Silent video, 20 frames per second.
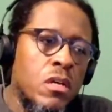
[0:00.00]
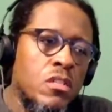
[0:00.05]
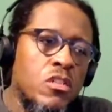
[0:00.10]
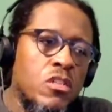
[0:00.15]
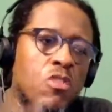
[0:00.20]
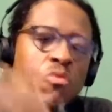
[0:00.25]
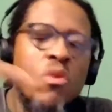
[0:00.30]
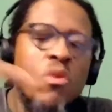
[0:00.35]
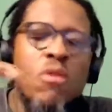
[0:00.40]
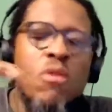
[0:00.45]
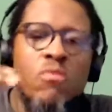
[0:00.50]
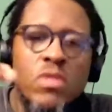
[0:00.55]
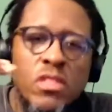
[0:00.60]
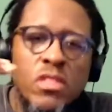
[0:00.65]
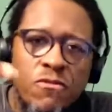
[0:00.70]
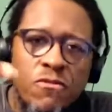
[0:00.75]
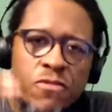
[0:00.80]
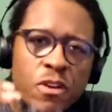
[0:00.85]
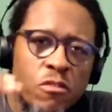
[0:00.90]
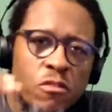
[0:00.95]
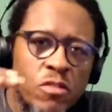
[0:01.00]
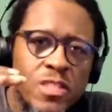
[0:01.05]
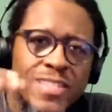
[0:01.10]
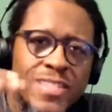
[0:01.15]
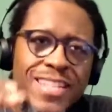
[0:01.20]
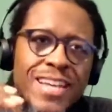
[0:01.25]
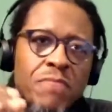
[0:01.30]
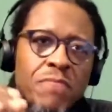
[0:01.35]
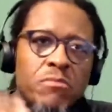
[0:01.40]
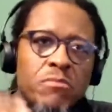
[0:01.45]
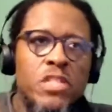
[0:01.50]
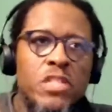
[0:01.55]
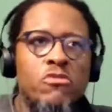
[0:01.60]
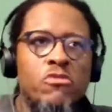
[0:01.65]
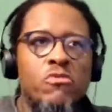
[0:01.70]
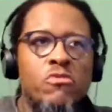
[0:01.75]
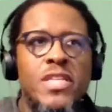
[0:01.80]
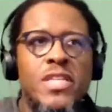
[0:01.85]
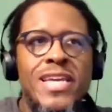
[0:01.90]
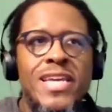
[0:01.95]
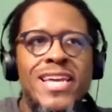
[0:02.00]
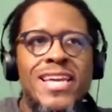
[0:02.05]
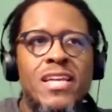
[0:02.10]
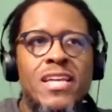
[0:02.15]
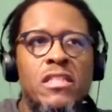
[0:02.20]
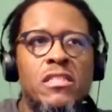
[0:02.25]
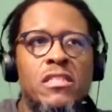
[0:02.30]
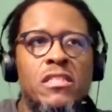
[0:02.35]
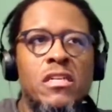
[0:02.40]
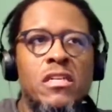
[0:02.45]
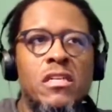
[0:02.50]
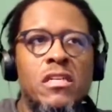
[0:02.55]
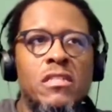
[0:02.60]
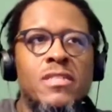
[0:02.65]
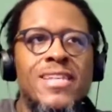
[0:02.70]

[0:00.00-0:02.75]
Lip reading: What was the first step that you did to